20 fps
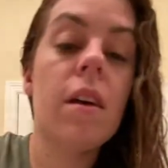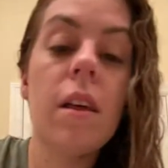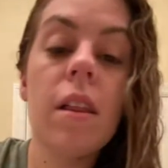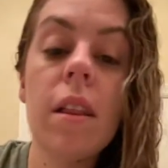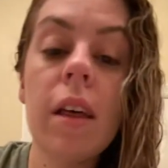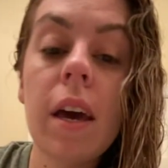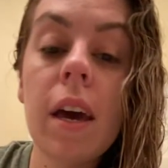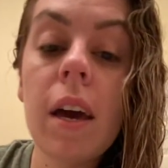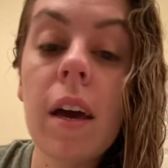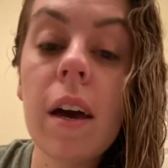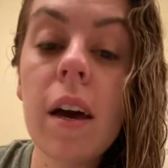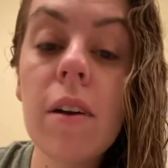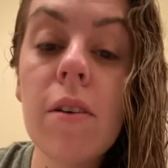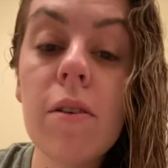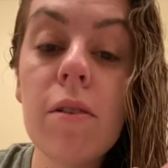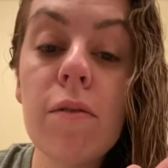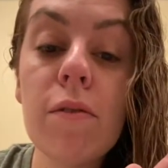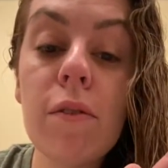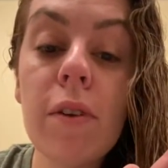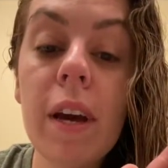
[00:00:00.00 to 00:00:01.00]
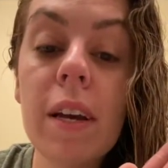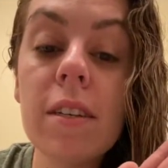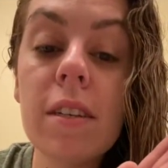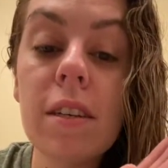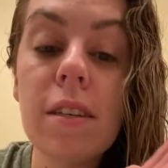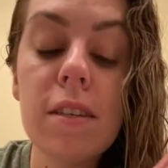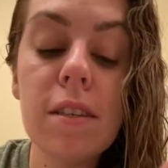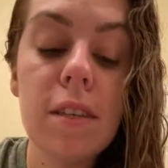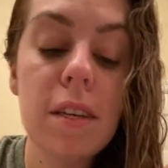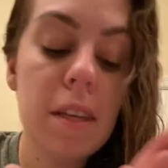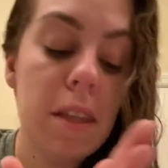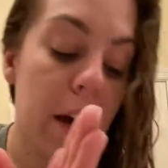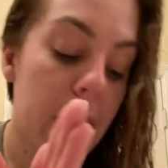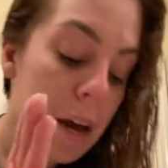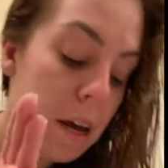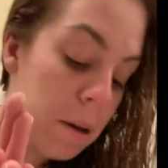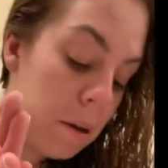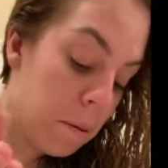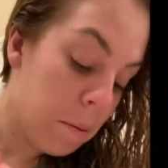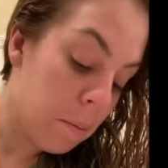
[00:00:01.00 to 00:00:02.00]
Like, I don't know if you guys can see
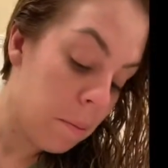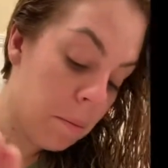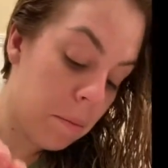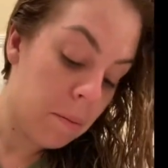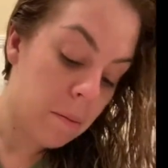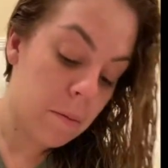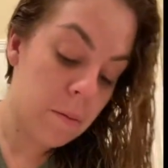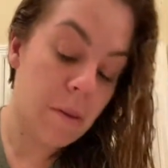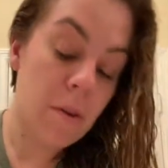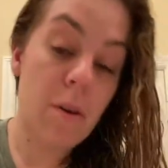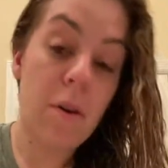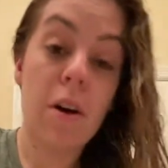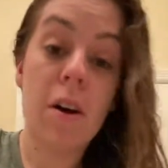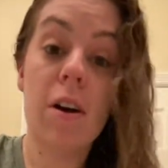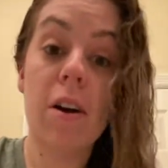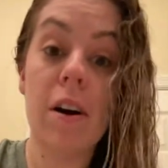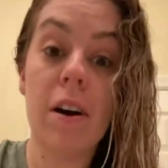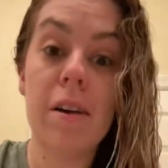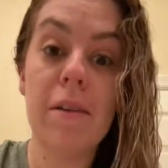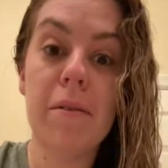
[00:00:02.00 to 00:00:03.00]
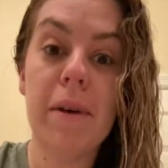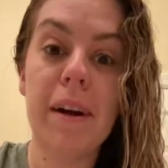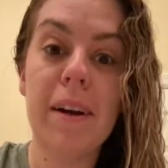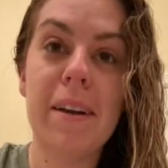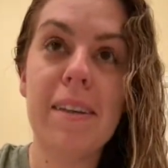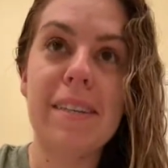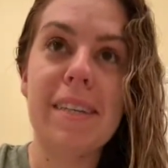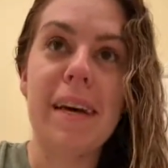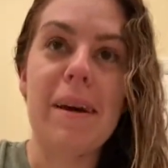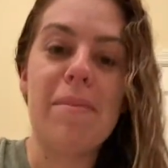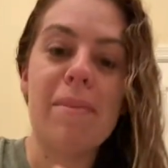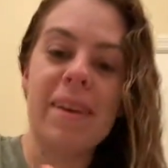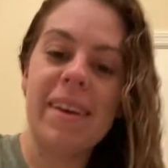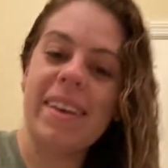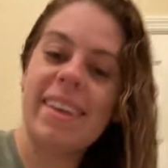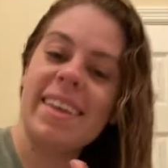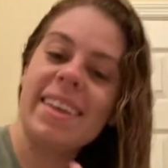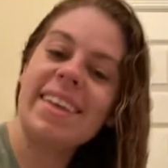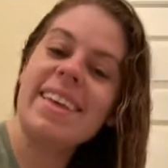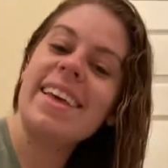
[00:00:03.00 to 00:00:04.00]
that. Caught it right on time.
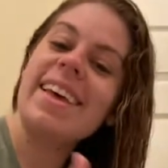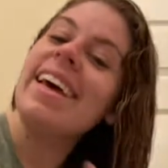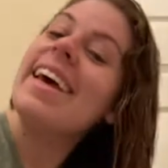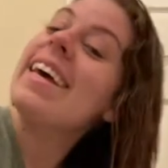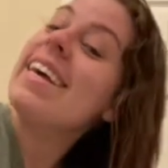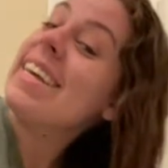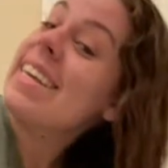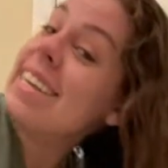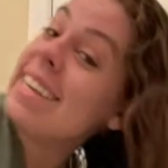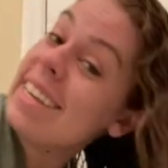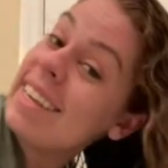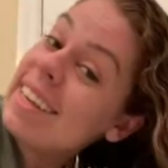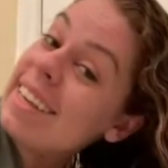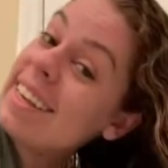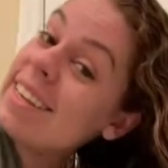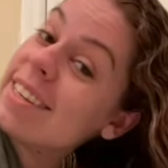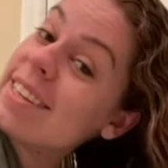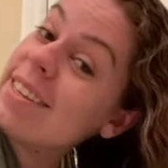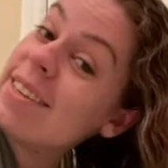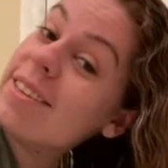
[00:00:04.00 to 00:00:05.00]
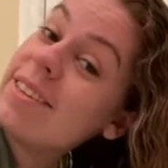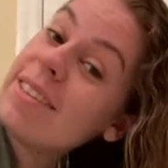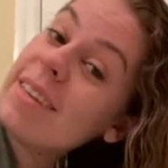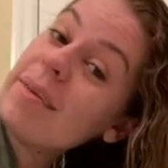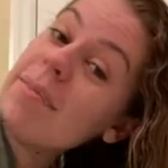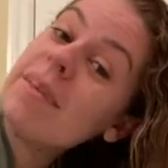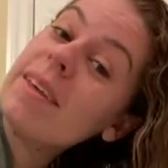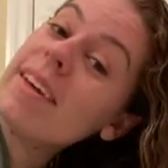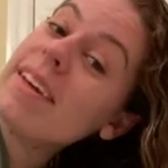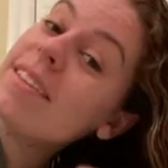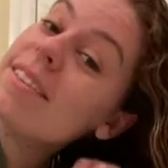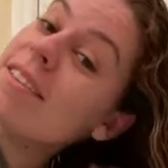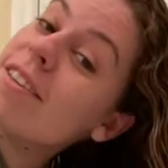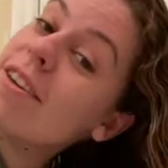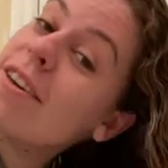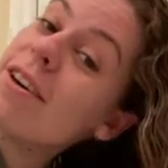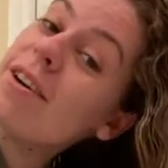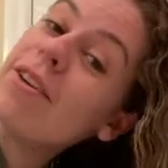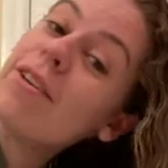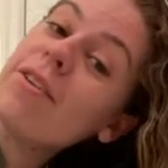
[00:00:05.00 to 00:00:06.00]
So the same thing as the
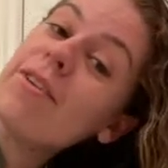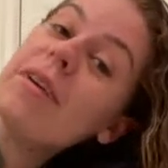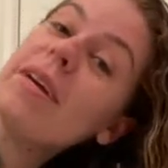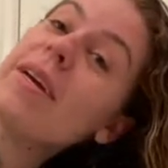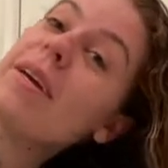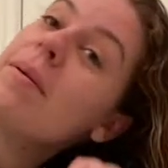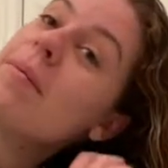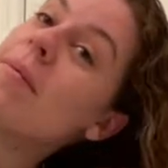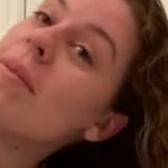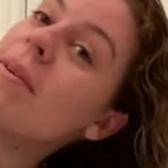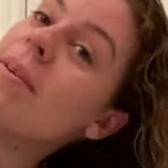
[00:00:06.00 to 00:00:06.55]
curl cream.